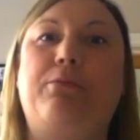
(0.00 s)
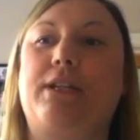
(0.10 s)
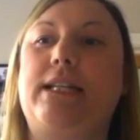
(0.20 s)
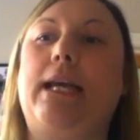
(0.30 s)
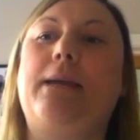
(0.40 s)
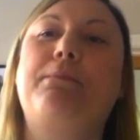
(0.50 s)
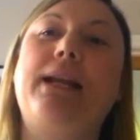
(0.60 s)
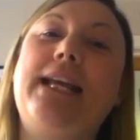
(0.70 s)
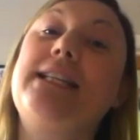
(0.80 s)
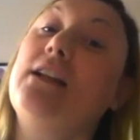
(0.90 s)
to say,
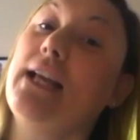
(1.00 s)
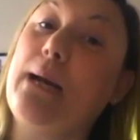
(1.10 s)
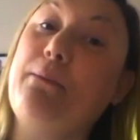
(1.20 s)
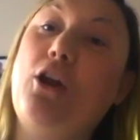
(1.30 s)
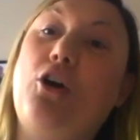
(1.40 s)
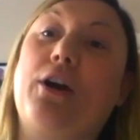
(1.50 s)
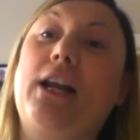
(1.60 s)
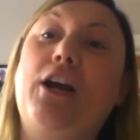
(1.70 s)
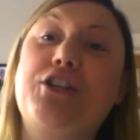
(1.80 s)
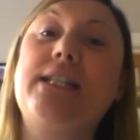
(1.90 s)
please, can I come along? Can
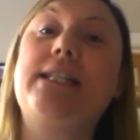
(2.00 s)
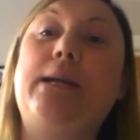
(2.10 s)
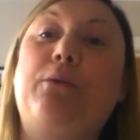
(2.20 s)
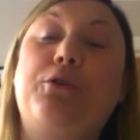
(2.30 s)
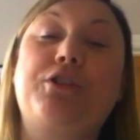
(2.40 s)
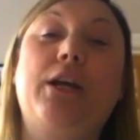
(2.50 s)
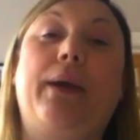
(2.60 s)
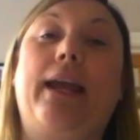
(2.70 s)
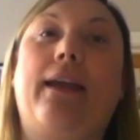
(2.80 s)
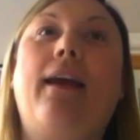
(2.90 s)
I just see what you're
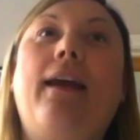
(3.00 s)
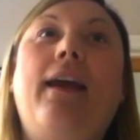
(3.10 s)
doing?